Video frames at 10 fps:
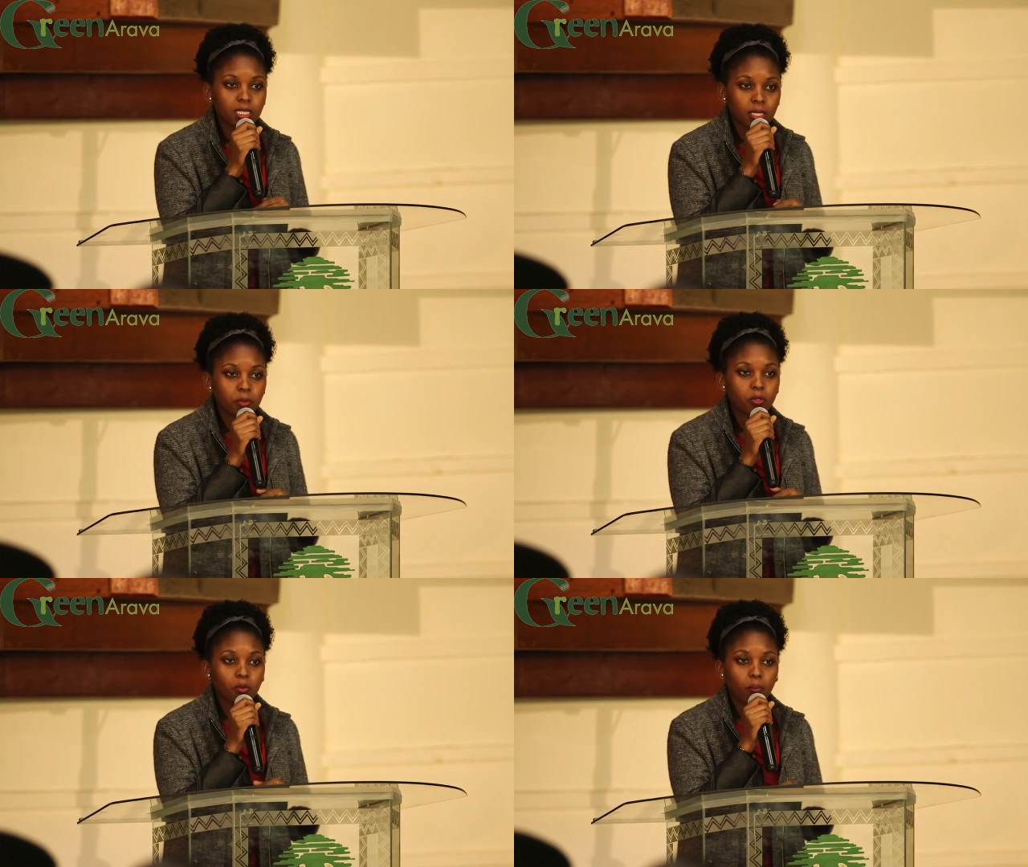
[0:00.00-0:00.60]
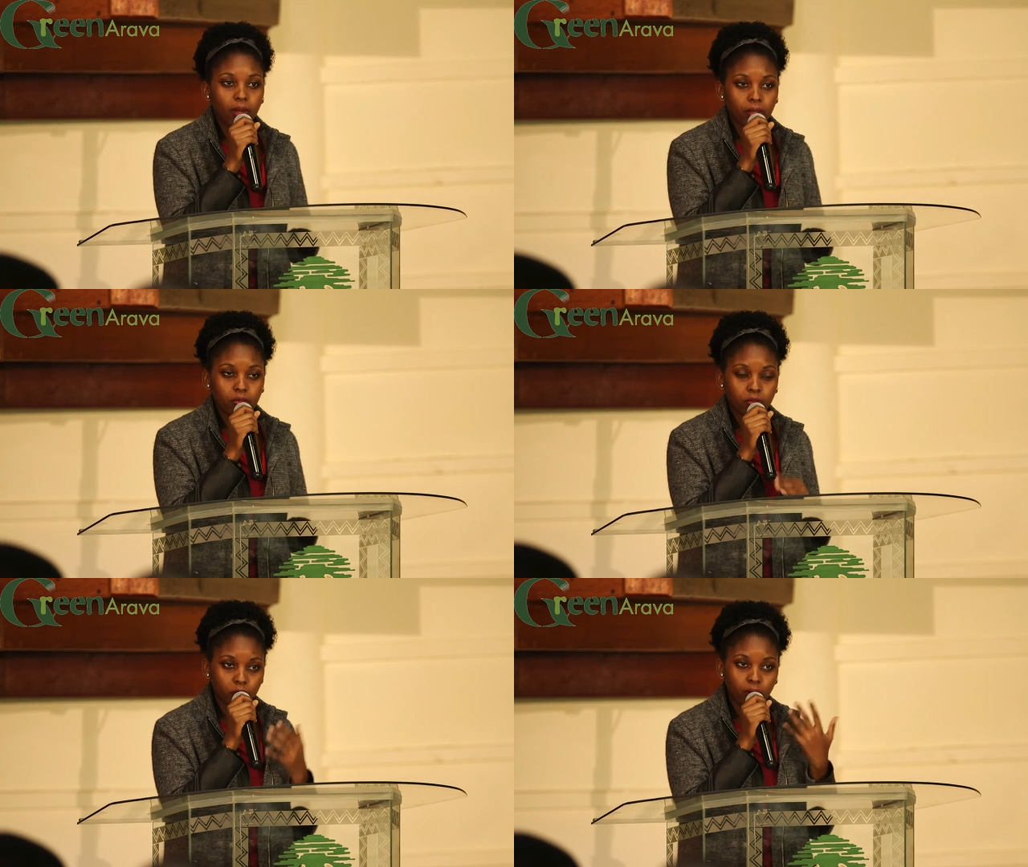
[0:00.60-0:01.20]
slip through
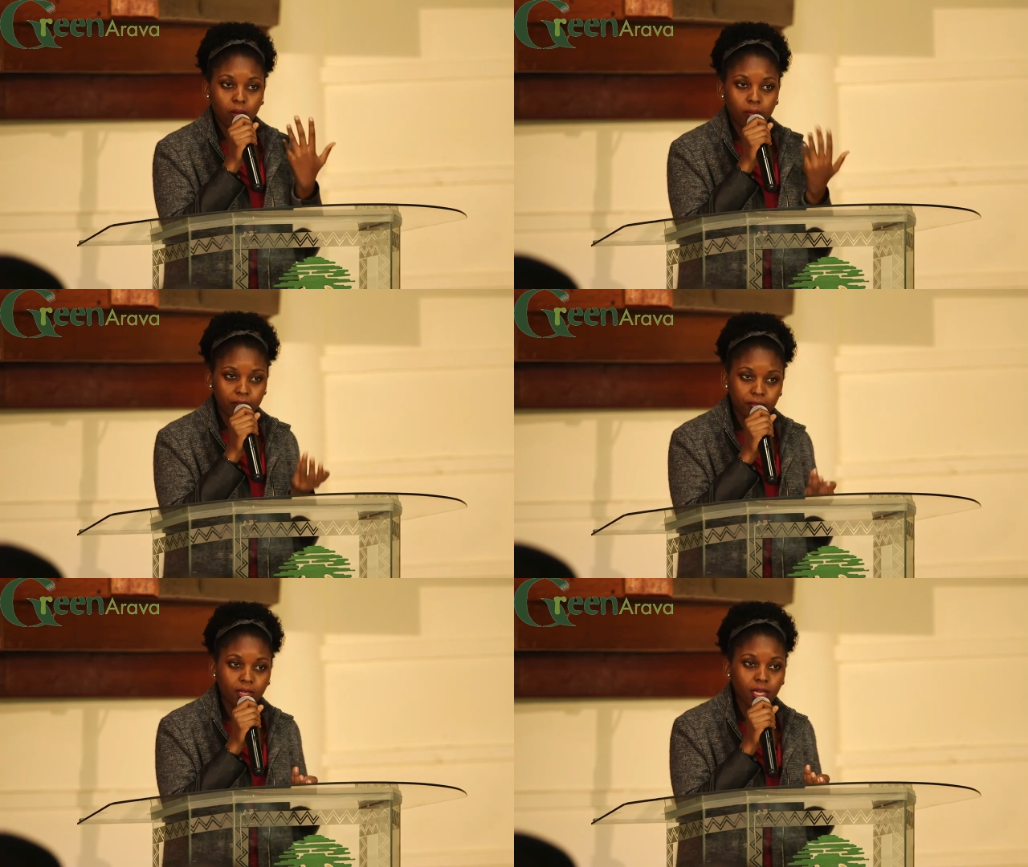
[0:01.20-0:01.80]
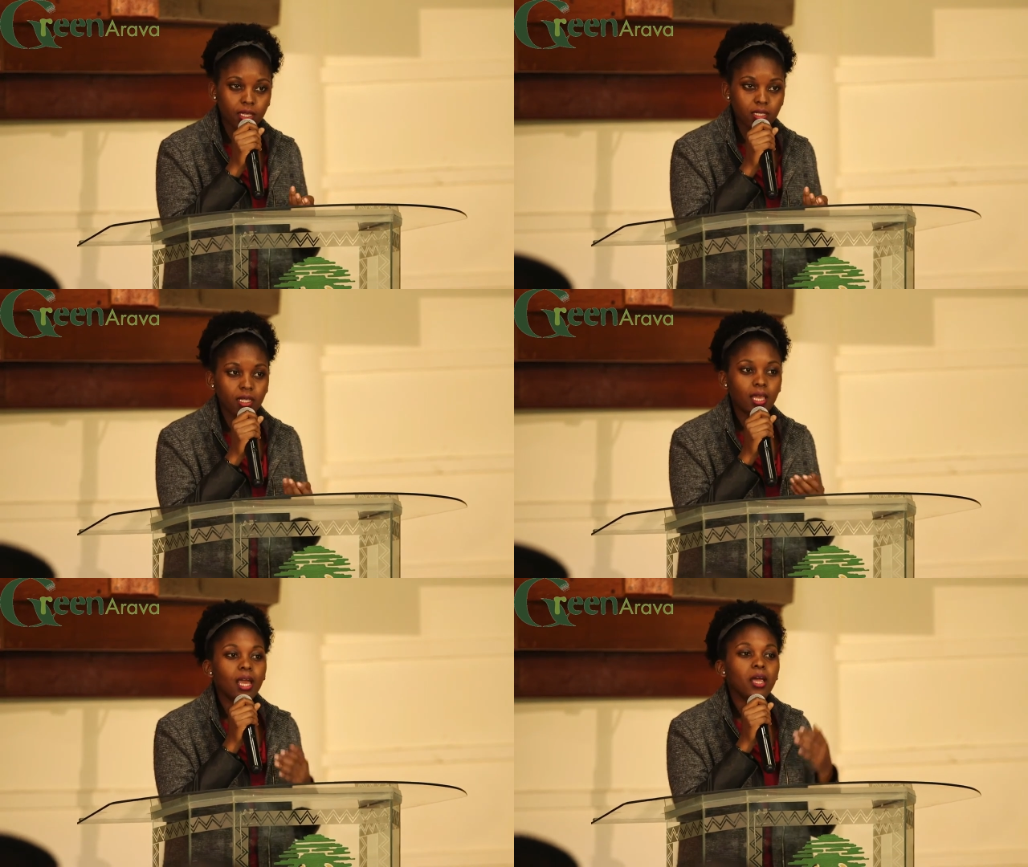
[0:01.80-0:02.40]
my fingers
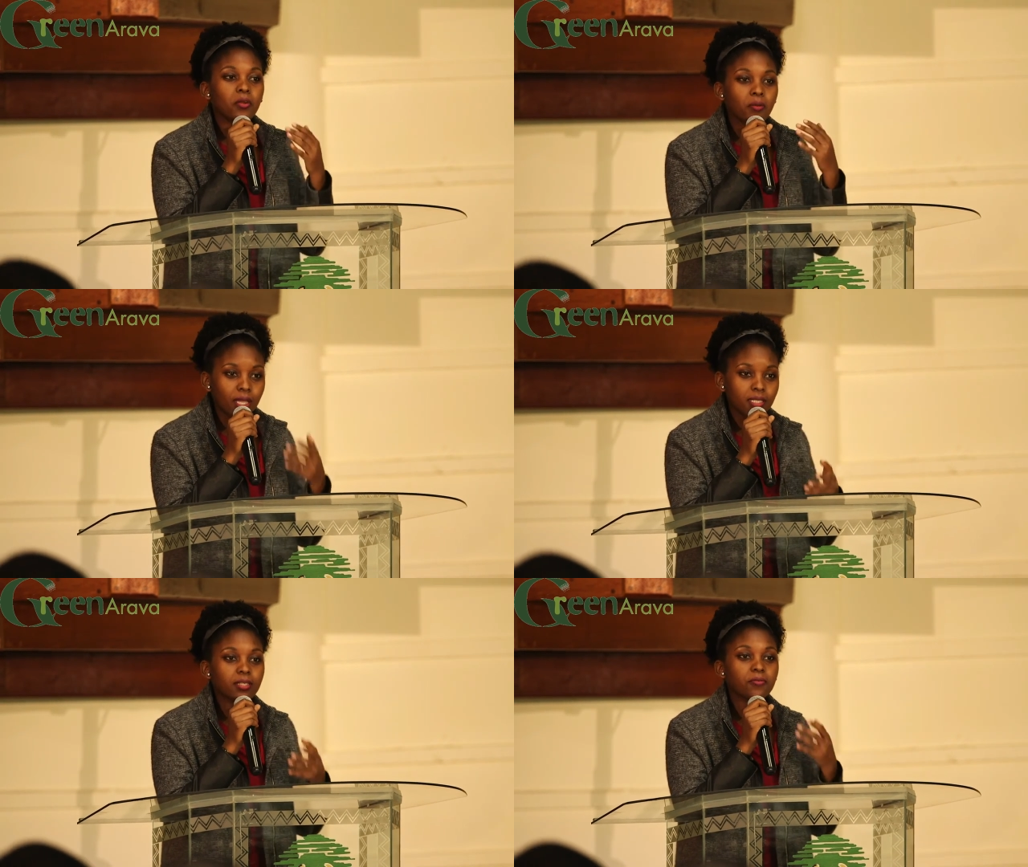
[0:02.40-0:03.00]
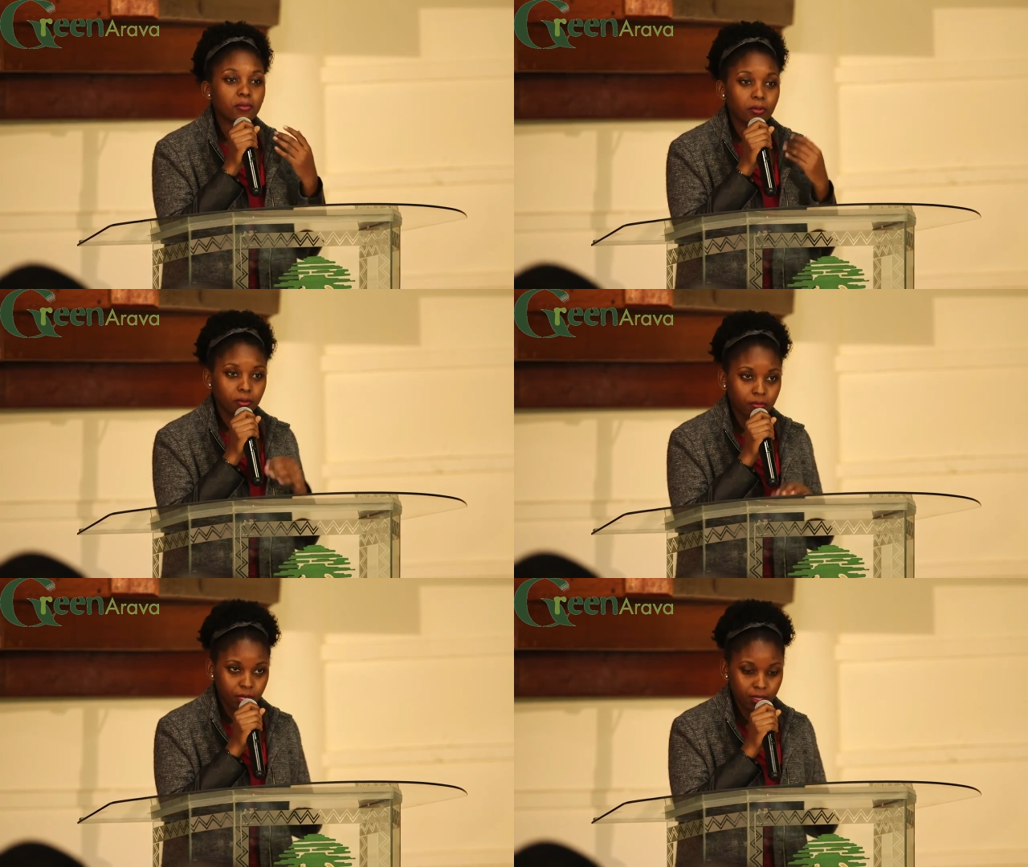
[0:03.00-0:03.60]
right in front
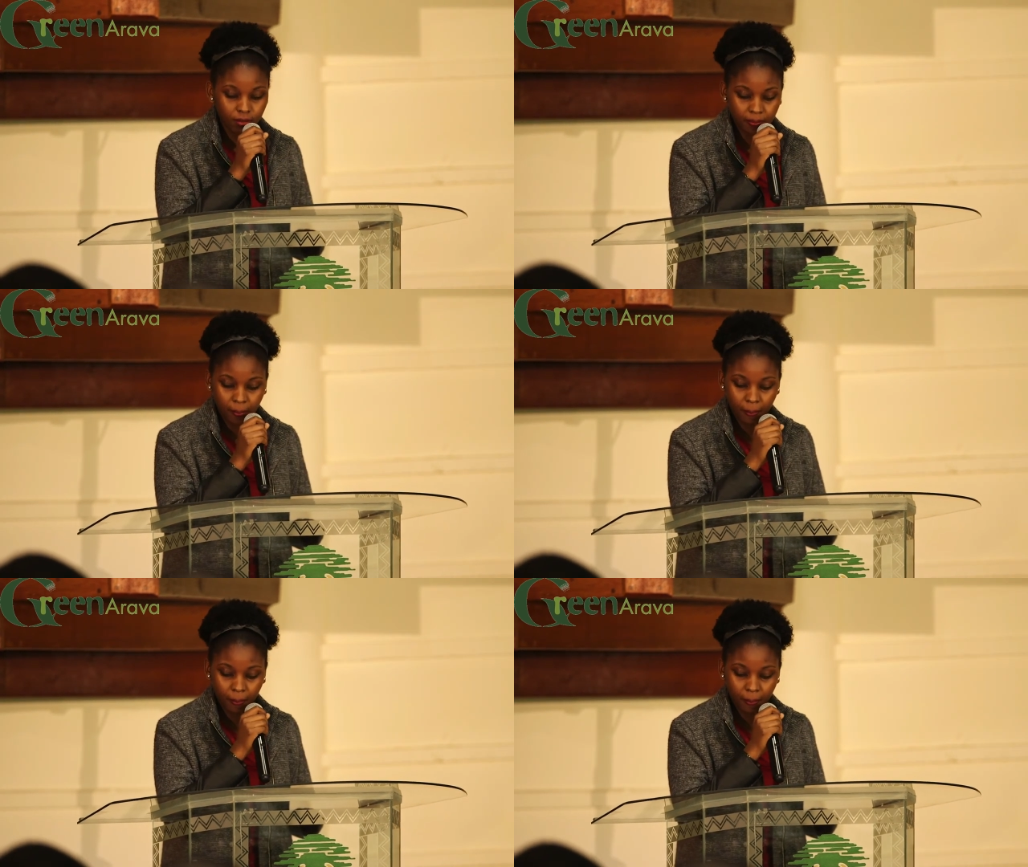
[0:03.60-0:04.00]
of me?